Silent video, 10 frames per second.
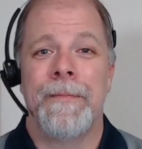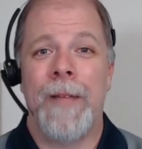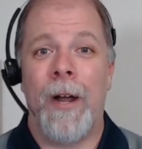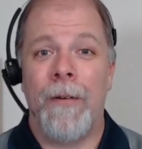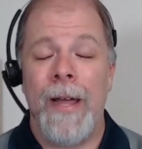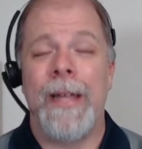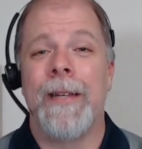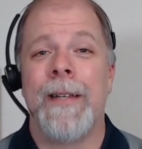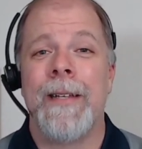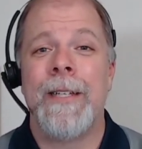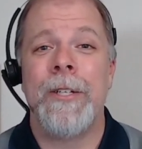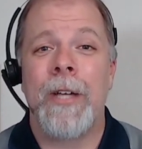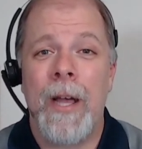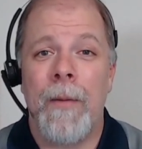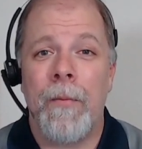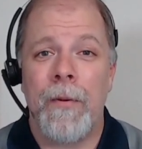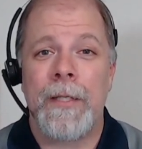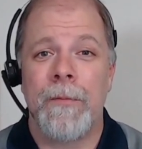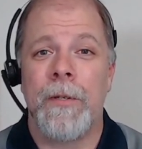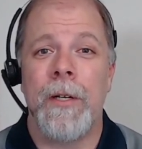All right. Did you come up with
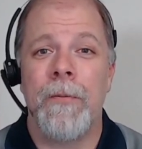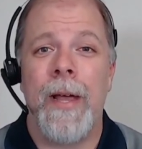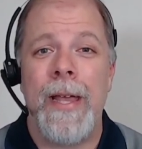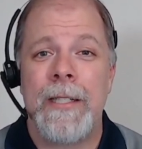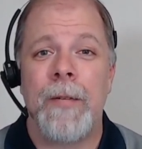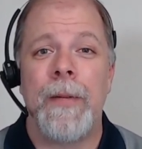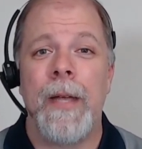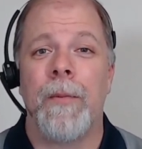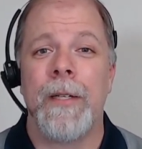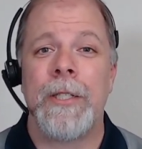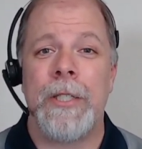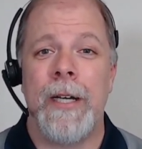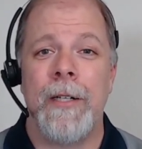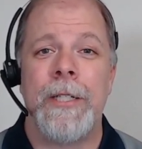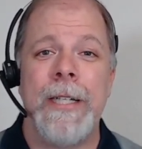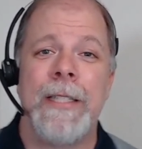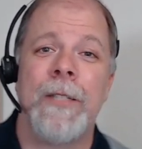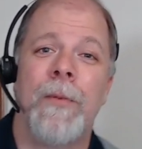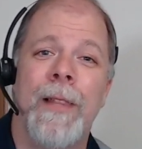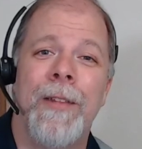some good ways to be able to share
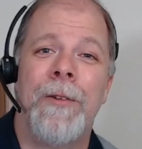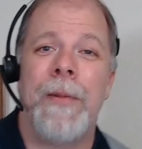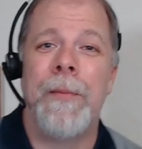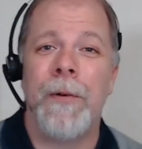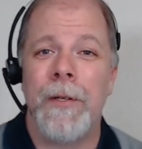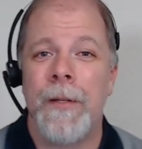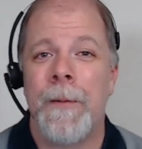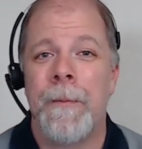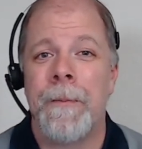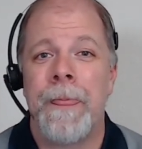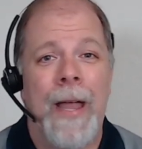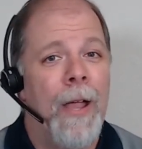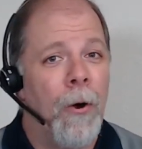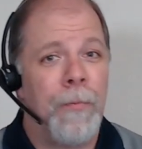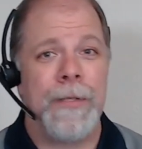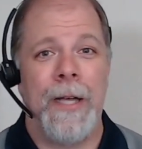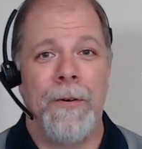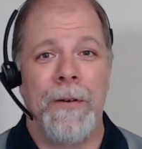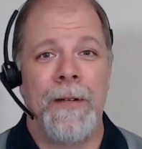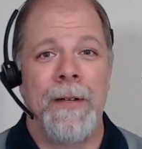Jesus with other people? I hope so,
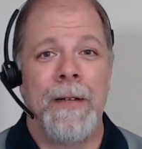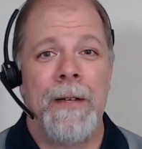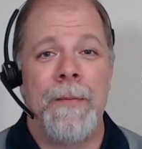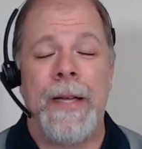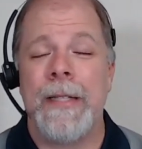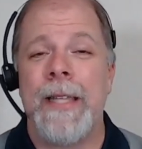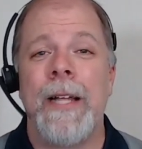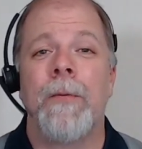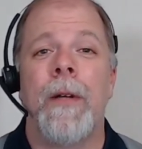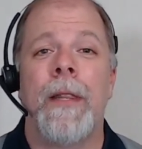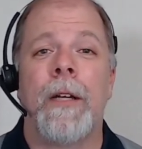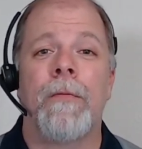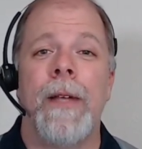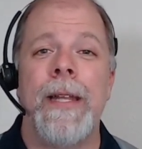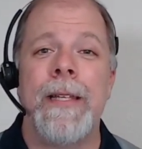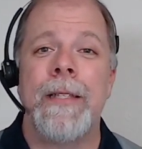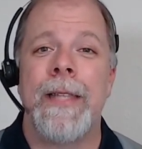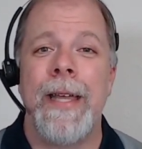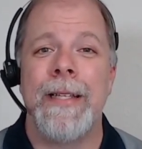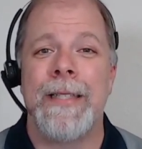because that's one of the greatest
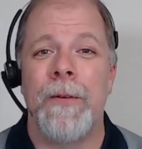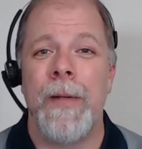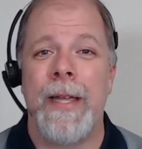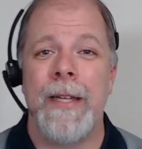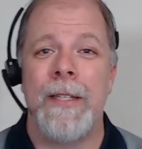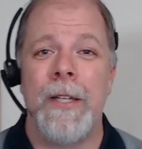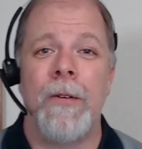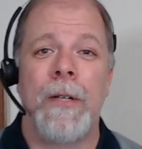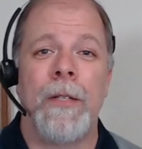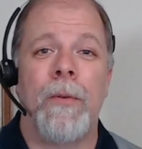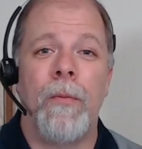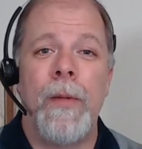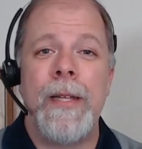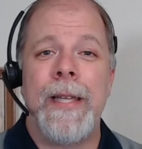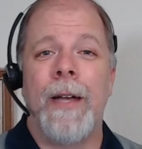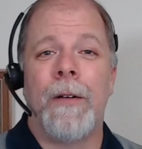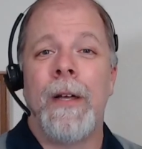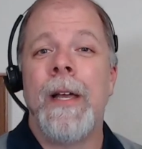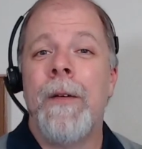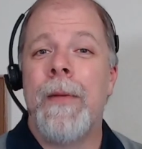things that we can do, because when we tell
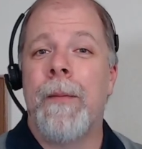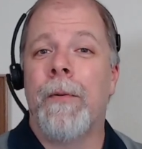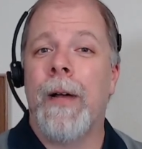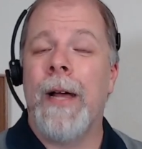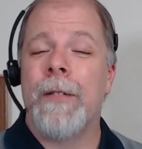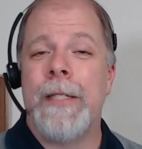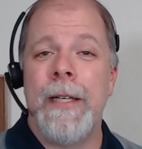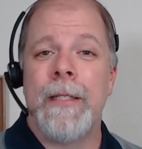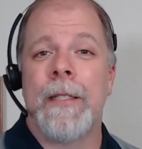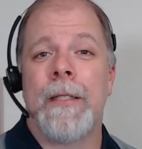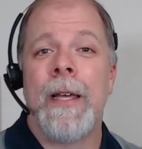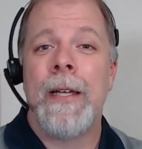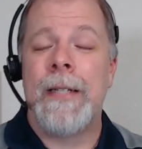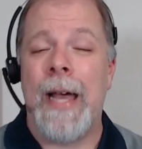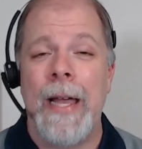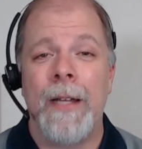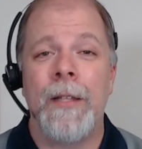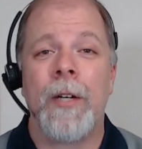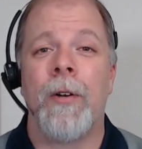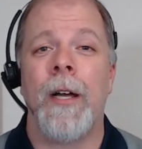people how Jesus died on
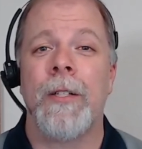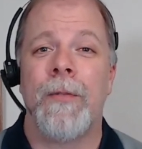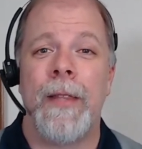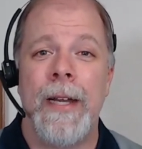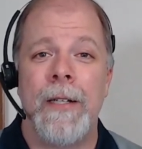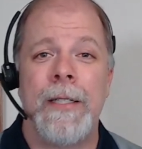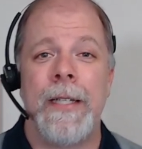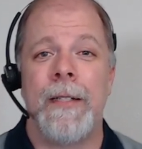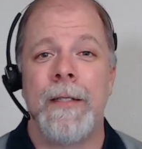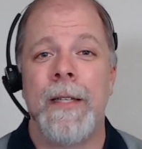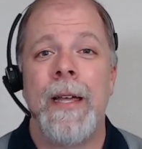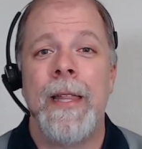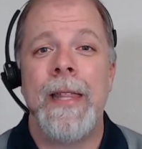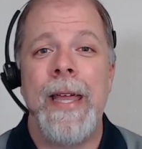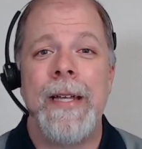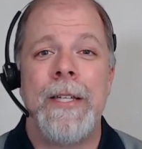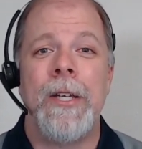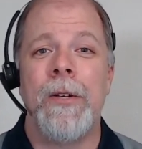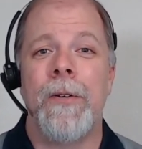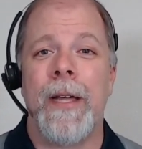the cross for their sins, they
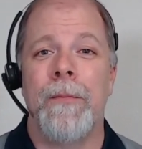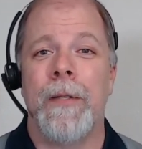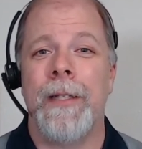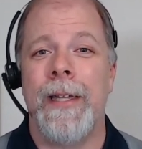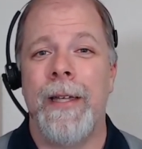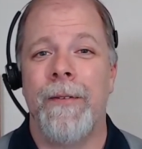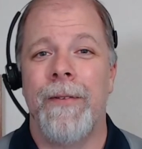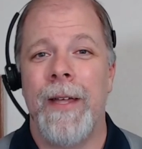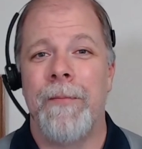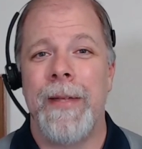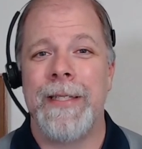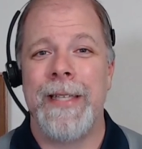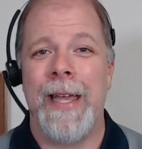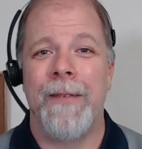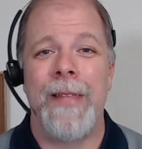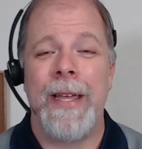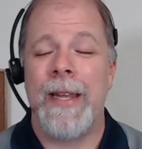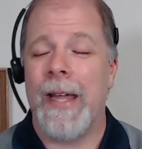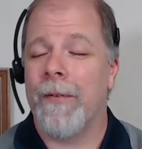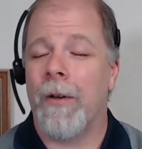too can believe and be saved. They can
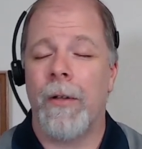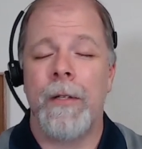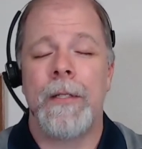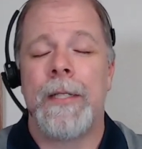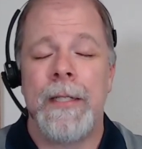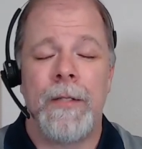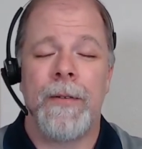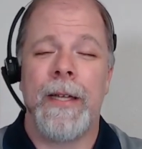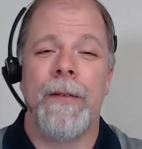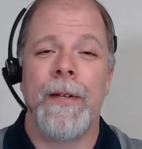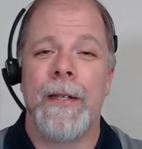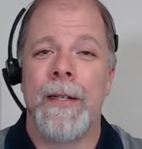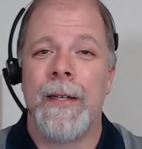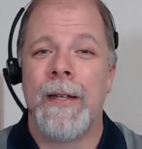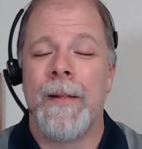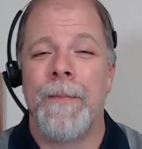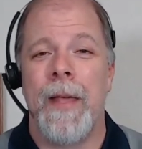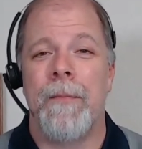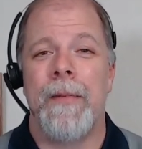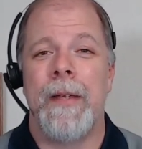have all their sins forgiven
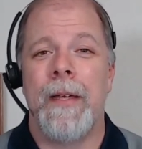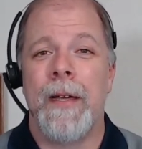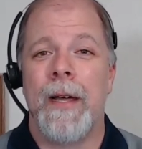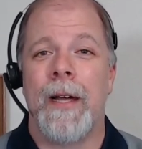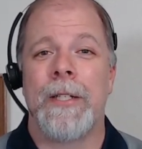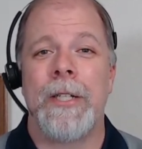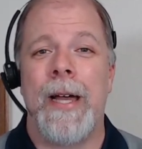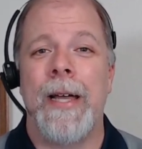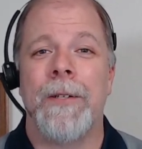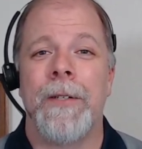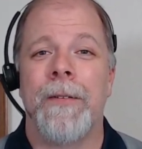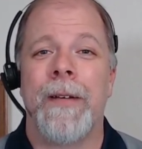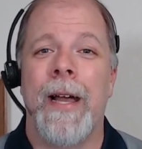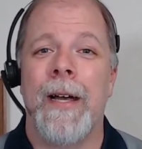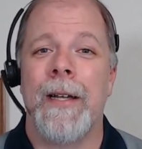and be a child of God.